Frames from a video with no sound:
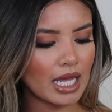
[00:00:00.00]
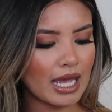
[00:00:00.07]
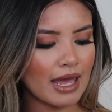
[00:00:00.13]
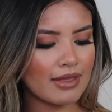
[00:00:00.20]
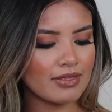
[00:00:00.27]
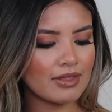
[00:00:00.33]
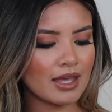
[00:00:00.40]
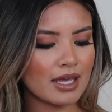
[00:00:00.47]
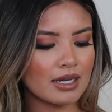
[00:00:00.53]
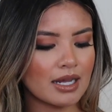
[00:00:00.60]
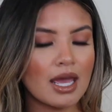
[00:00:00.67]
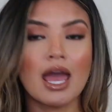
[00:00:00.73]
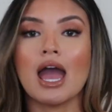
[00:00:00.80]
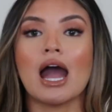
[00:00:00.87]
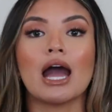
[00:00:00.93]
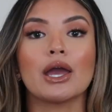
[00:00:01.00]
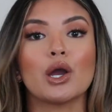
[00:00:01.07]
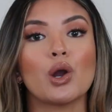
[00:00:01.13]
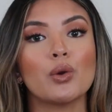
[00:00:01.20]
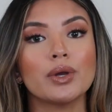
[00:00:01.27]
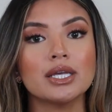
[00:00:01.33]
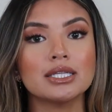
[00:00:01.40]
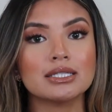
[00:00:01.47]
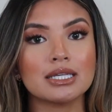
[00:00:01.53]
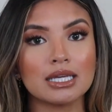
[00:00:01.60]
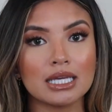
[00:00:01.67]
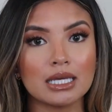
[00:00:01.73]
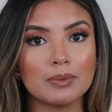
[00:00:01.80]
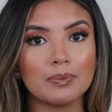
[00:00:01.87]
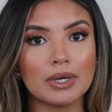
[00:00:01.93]
And then I always
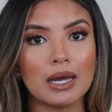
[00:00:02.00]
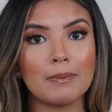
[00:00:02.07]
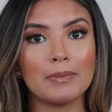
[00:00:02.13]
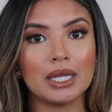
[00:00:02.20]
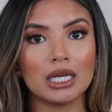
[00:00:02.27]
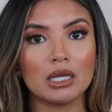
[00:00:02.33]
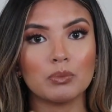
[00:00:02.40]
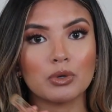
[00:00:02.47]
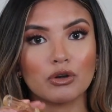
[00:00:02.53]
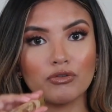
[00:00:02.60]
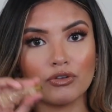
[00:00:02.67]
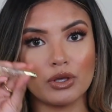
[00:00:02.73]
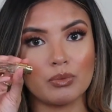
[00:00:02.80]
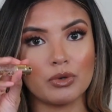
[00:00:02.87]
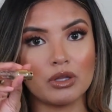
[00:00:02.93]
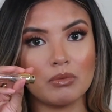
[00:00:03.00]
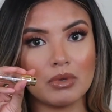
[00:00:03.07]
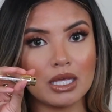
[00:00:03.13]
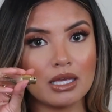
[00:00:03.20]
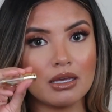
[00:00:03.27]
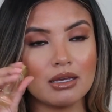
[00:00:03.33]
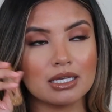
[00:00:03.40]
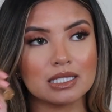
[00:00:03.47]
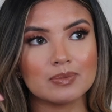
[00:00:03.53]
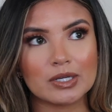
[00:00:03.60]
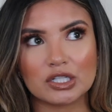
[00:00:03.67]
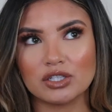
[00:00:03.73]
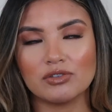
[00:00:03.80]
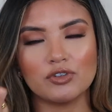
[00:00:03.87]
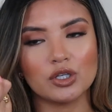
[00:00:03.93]
keep a mini perfume with me,
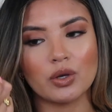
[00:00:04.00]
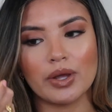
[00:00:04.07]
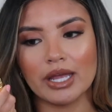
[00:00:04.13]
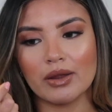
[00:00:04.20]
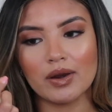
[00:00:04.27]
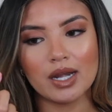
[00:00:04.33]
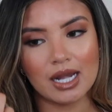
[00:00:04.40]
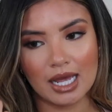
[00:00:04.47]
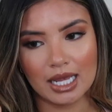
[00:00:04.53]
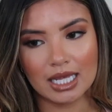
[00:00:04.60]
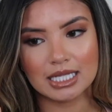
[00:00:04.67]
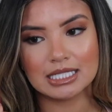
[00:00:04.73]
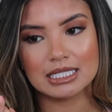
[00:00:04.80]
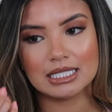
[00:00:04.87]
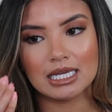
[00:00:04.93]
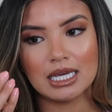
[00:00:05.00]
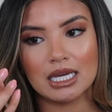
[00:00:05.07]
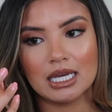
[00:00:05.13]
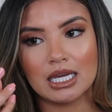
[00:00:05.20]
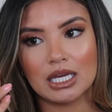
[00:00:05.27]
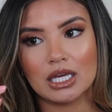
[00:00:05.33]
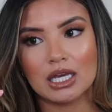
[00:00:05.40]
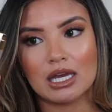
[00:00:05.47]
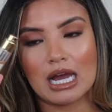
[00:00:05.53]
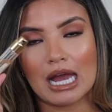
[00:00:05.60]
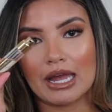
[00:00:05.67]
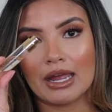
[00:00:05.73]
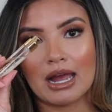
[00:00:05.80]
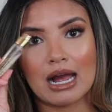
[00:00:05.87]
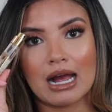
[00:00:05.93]
especially if you're going out at night.
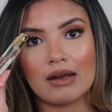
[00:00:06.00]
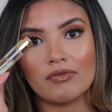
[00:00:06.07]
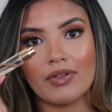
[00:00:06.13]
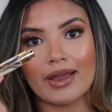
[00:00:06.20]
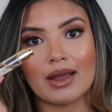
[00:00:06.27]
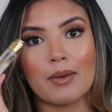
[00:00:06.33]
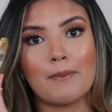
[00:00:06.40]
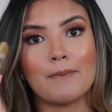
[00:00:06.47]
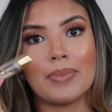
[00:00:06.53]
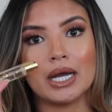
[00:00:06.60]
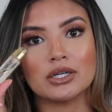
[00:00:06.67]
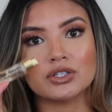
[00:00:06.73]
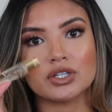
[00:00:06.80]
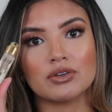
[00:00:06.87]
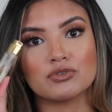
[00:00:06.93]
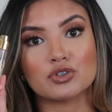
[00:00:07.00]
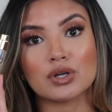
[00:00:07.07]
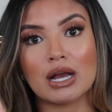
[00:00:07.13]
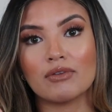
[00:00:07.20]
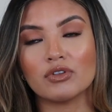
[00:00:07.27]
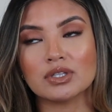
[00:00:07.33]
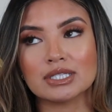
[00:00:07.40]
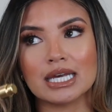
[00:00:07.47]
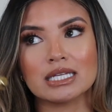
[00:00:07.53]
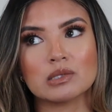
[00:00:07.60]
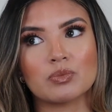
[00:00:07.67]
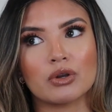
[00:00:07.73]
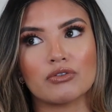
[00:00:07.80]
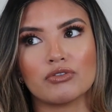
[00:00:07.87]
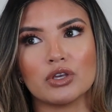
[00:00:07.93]
I have like a bunch of travel size
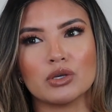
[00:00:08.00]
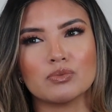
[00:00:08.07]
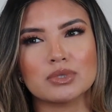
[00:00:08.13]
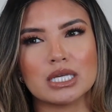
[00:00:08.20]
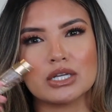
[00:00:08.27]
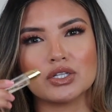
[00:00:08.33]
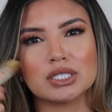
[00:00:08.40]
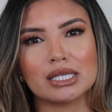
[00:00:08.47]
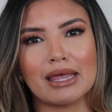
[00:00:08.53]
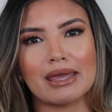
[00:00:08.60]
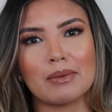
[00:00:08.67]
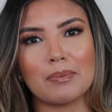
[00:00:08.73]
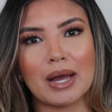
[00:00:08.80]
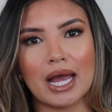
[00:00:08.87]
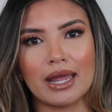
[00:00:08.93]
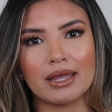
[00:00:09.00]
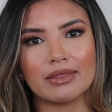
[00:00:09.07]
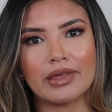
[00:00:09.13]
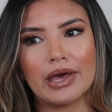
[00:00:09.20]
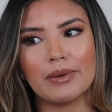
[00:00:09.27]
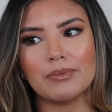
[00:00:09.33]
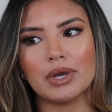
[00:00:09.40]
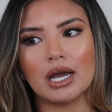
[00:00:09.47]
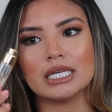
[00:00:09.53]
perfumes. I just like buying them.